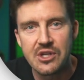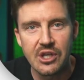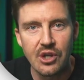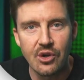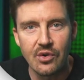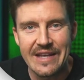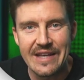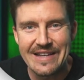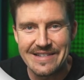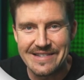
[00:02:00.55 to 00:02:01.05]

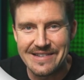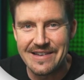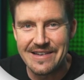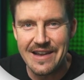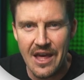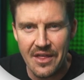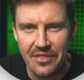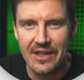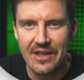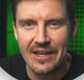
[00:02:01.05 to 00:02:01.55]
security is
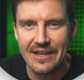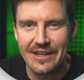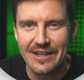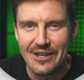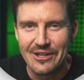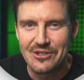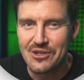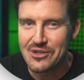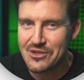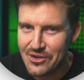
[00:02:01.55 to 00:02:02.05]
nothing
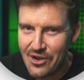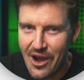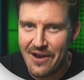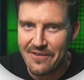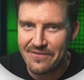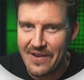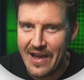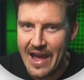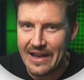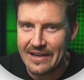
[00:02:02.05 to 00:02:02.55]
to
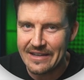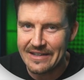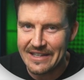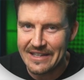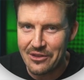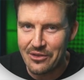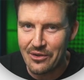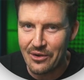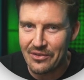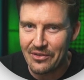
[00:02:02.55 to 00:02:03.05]
scoff at
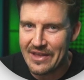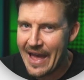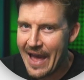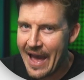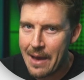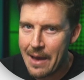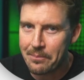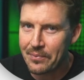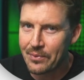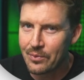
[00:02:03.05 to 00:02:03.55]
either. The
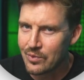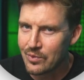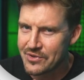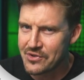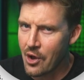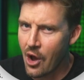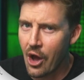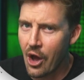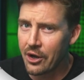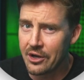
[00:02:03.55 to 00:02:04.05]
app
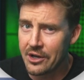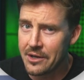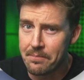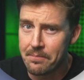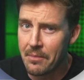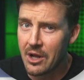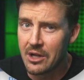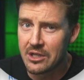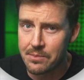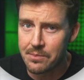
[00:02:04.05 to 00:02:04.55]
was audited
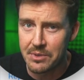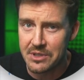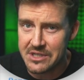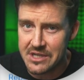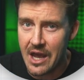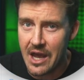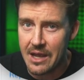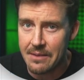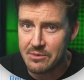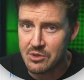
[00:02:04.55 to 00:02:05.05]
multiple
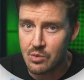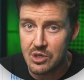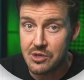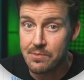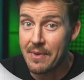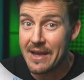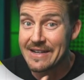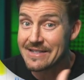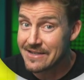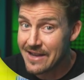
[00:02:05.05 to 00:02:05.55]
times, which
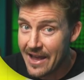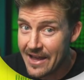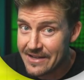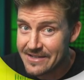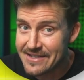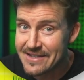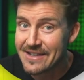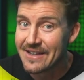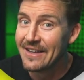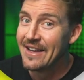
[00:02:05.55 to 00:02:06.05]
makes
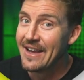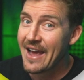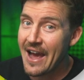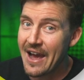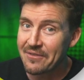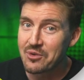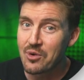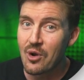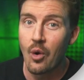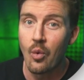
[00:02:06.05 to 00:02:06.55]
sense.
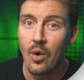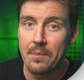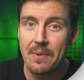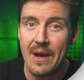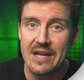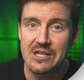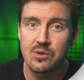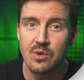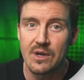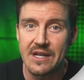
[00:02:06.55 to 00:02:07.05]
After all,
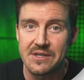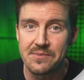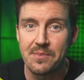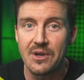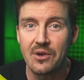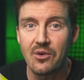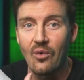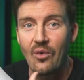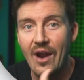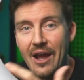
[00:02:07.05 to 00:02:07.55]
1Password has
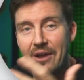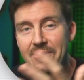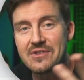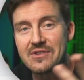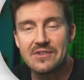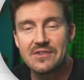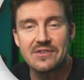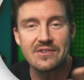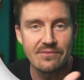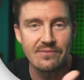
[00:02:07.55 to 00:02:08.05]
been around
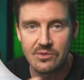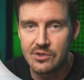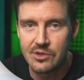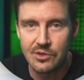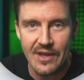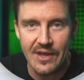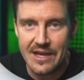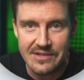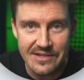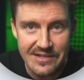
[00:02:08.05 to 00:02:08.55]
since
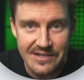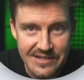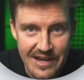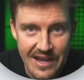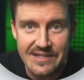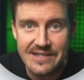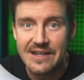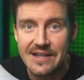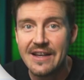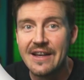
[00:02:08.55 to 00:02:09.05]

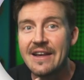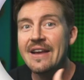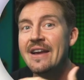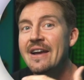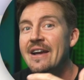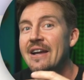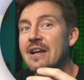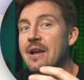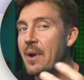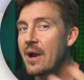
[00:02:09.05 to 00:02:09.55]
2006,
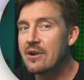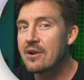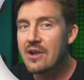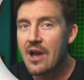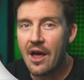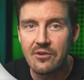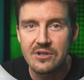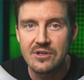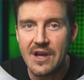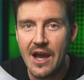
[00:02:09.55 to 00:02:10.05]
compared
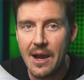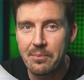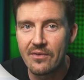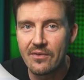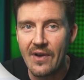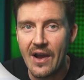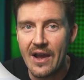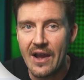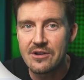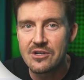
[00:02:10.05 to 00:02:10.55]
to other top
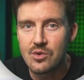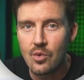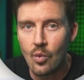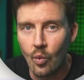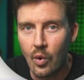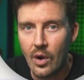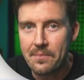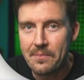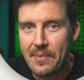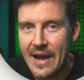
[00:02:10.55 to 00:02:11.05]
providers,
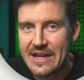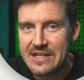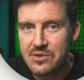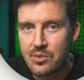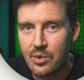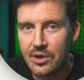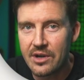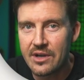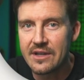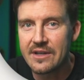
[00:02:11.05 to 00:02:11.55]

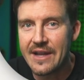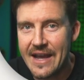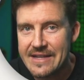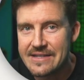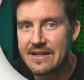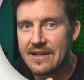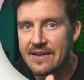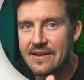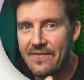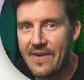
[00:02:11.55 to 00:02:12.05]
1Password
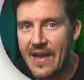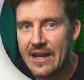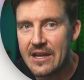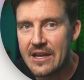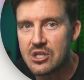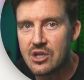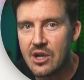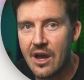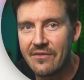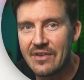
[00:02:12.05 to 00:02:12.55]
has an
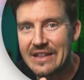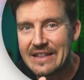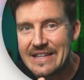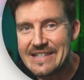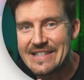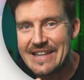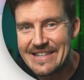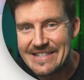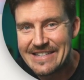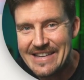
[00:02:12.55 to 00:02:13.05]
advantage of at
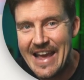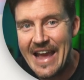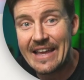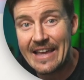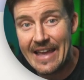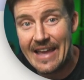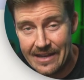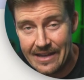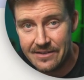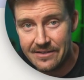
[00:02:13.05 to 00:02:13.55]
least a
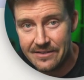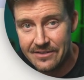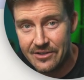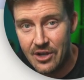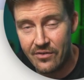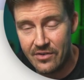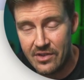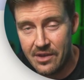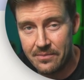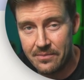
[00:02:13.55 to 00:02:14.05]
decade over